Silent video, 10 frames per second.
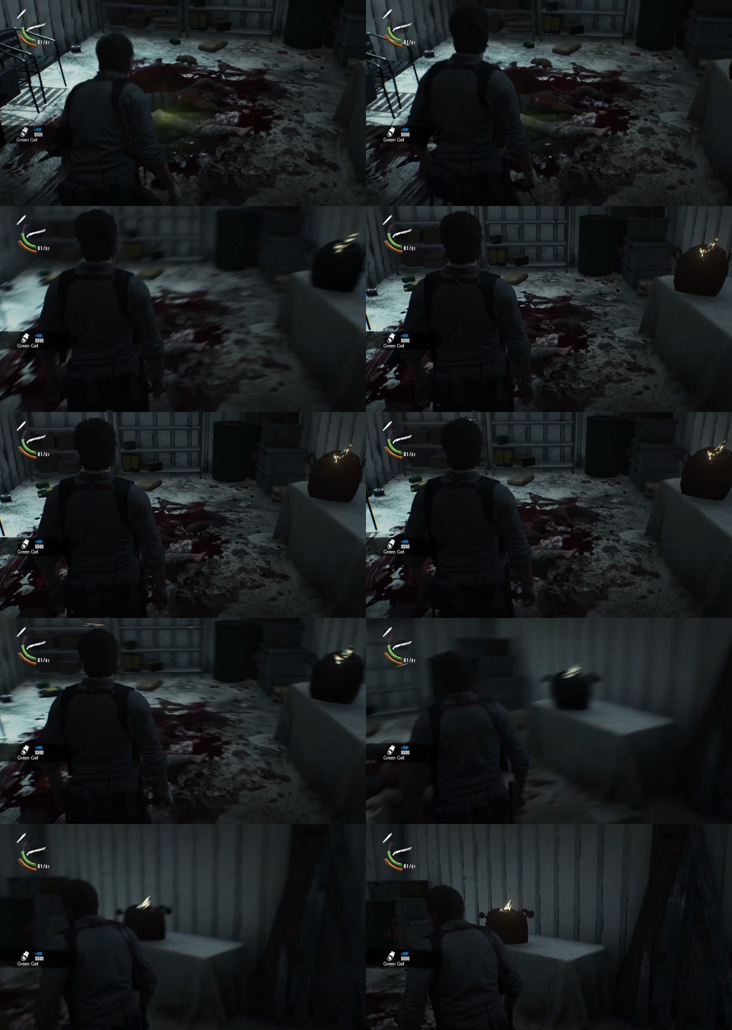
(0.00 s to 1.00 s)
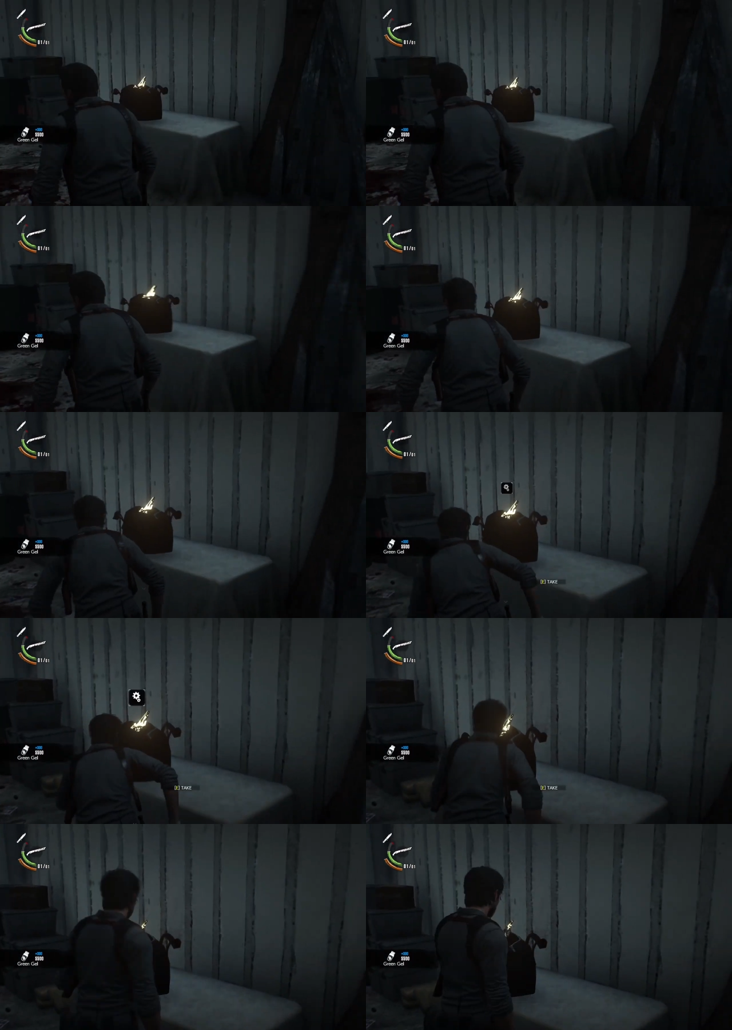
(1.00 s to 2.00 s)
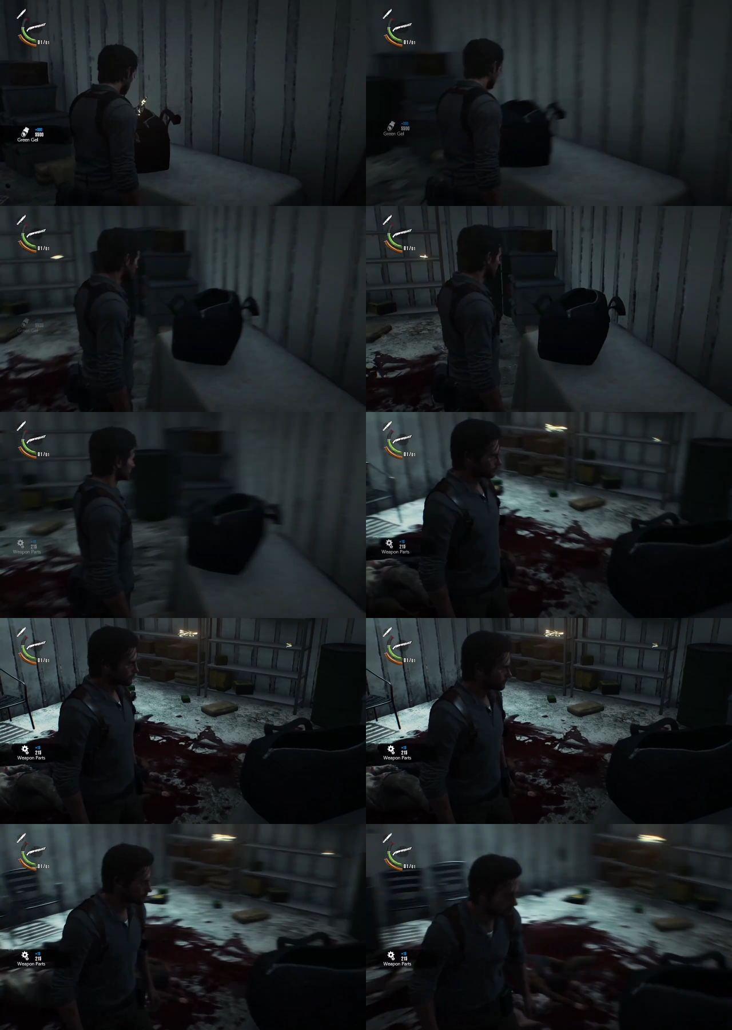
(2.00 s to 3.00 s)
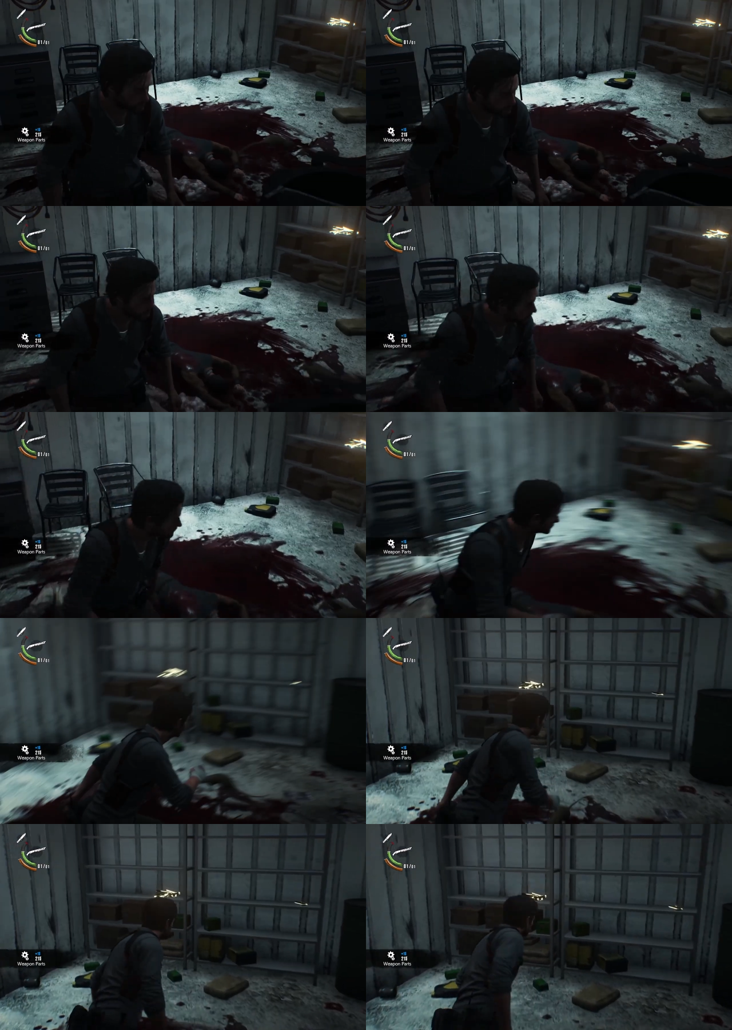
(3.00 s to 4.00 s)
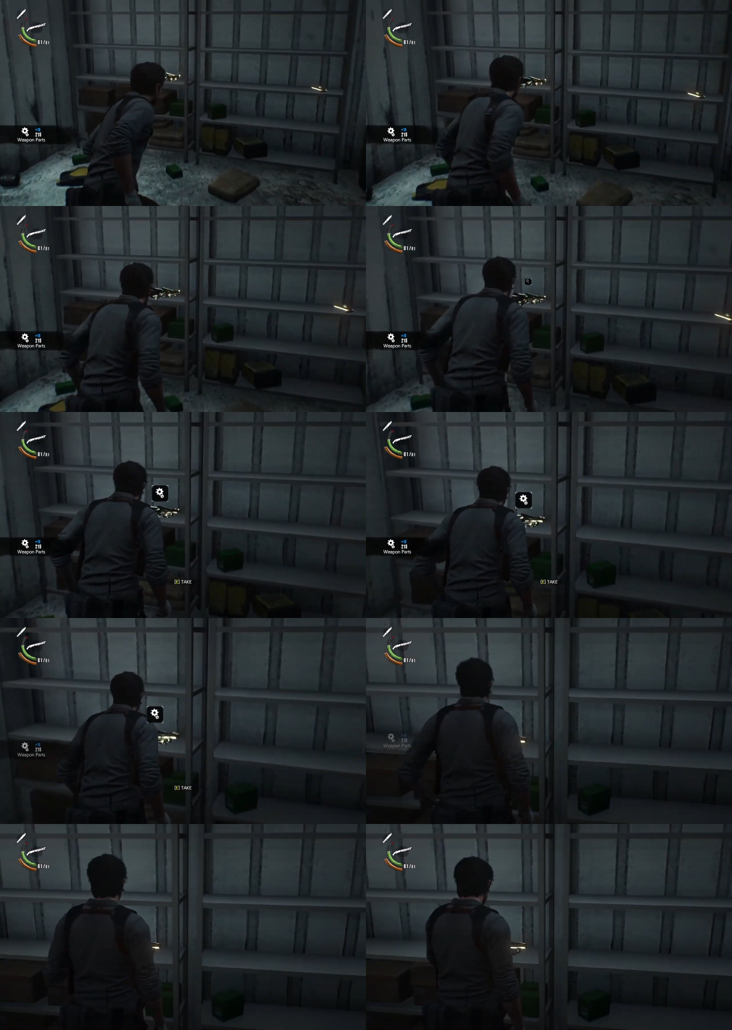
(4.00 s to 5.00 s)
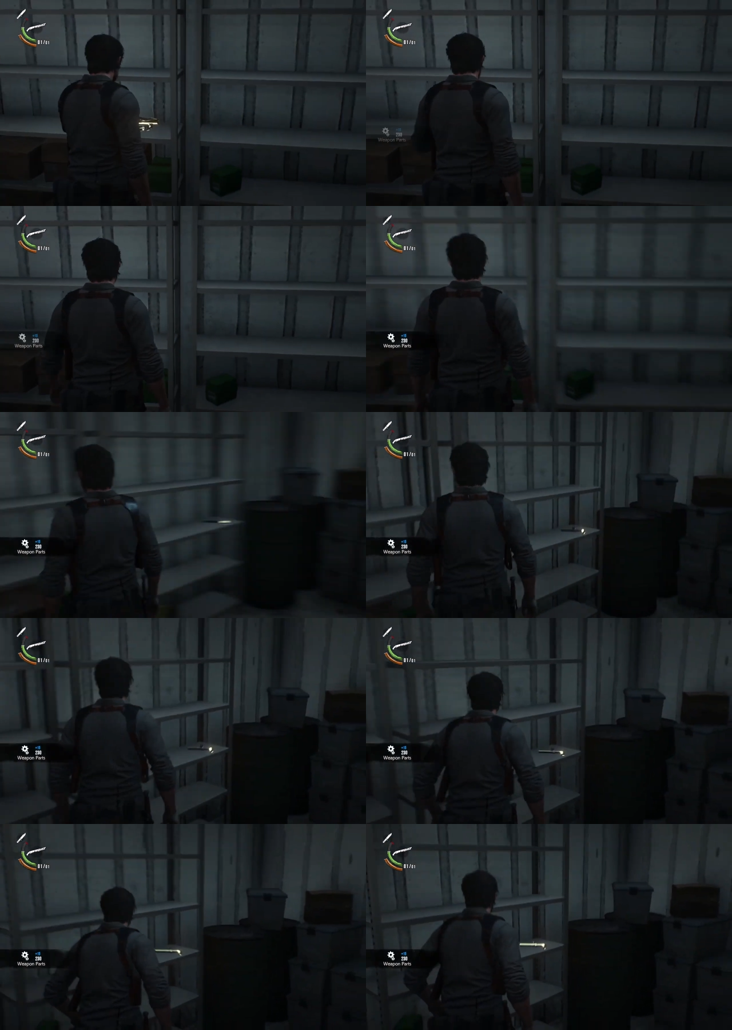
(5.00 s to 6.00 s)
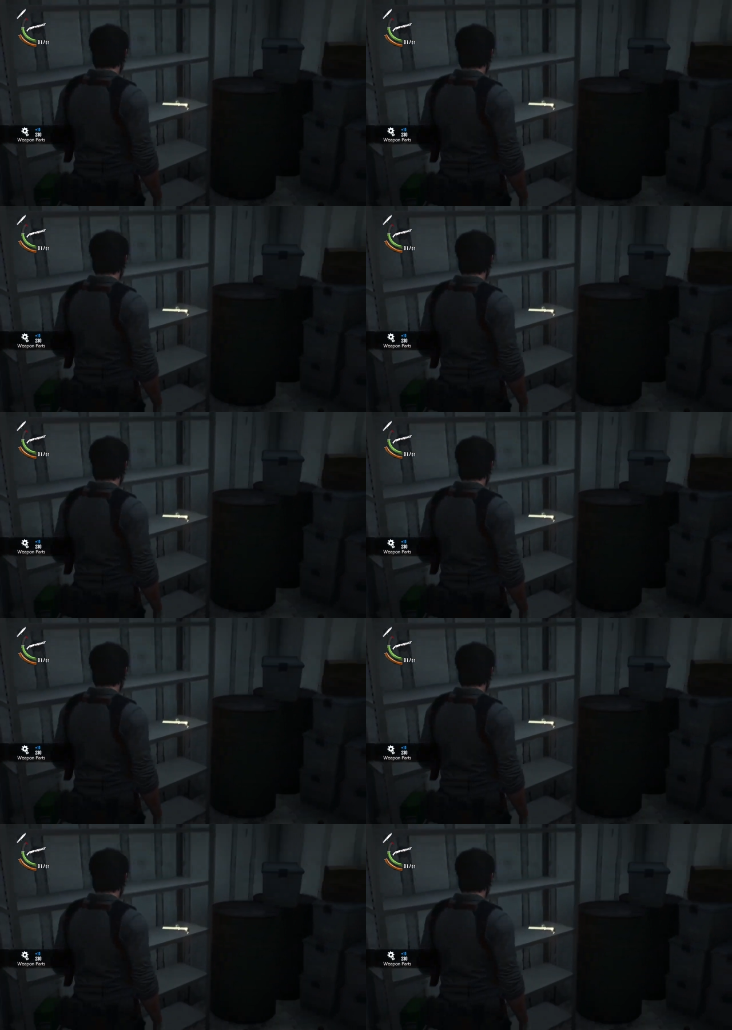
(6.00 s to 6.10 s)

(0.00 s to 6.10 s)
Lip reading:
No face is visible, so there are no lips to read.